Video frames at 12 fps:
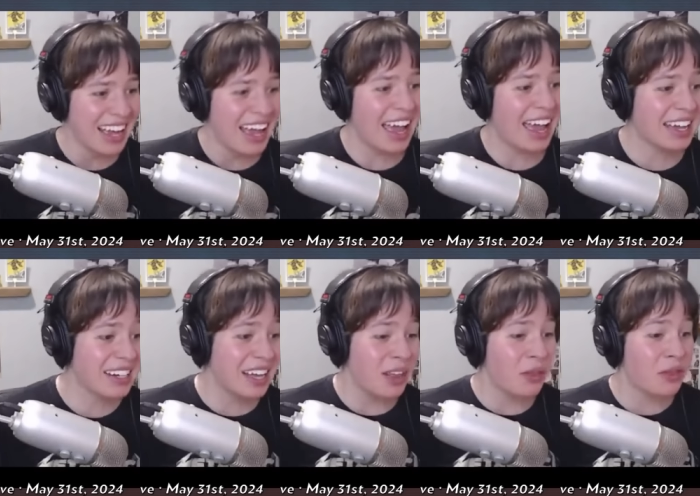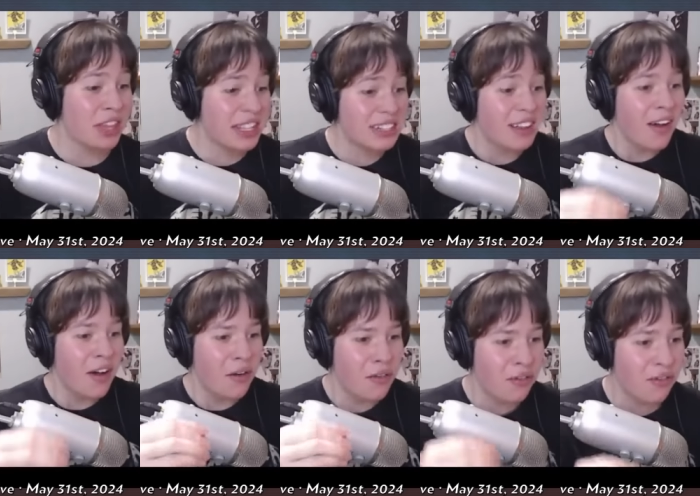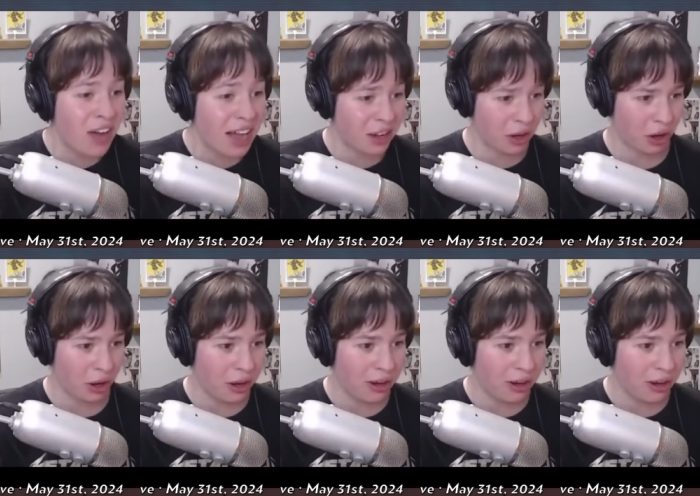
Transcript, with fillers: and this fucker